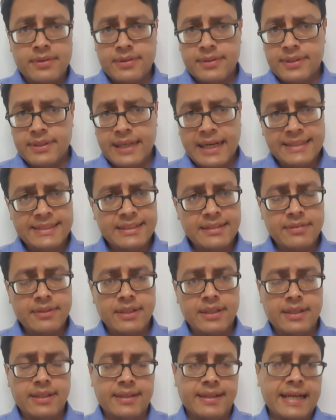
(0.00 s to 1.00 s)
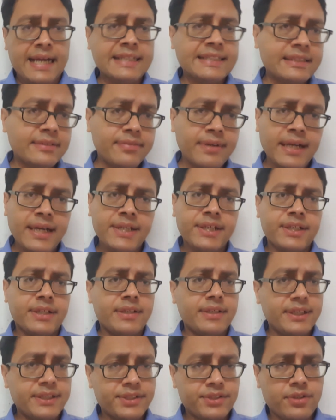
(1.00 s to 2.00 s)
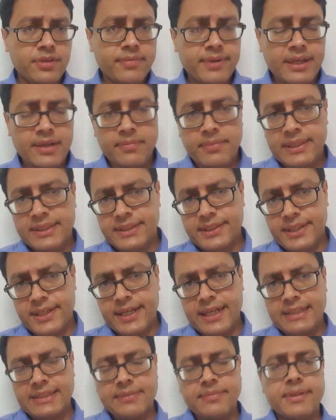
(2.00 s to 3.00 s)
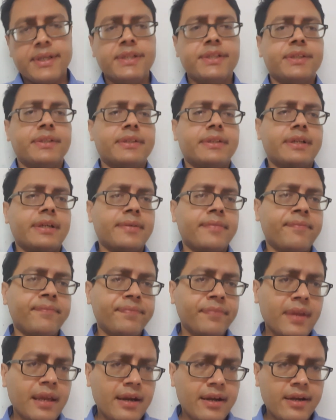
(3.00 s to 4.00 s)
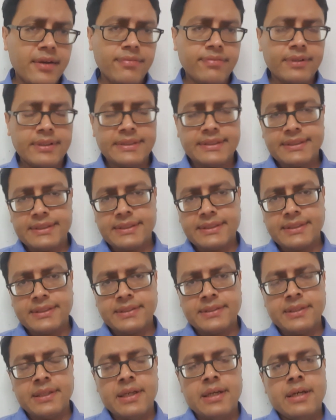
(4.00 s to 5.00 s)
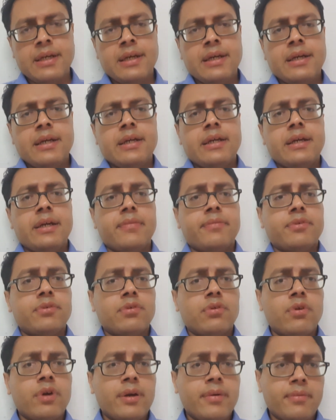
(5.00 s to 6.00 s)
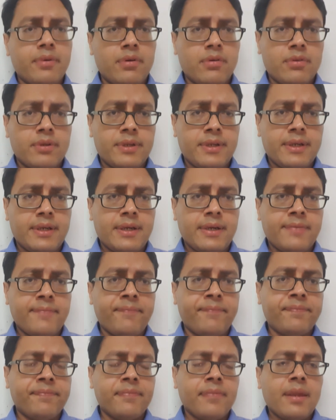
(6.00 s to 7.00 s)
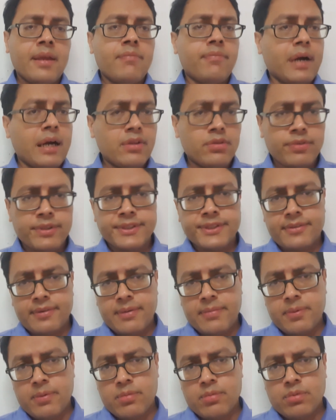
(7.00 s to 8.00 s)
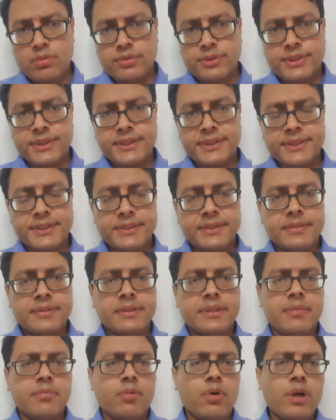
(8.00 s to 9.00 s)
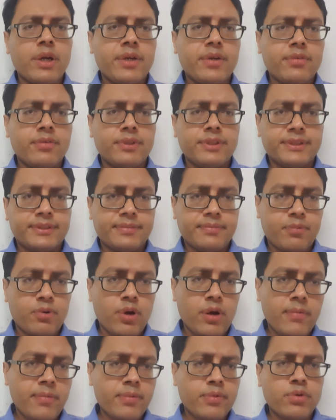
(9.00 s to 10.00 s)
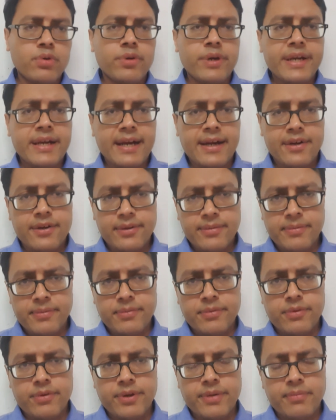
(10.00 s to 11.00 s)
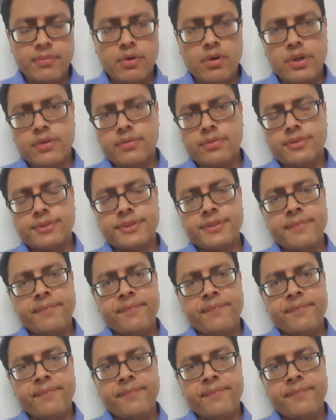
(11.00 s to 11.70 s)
classi- uh, calcification, dystrophic and metastatic calcification, the differences. You have to know about the pathways of apoptosis, the molecules, pro-apoptotic, anti-apoptotic molecules.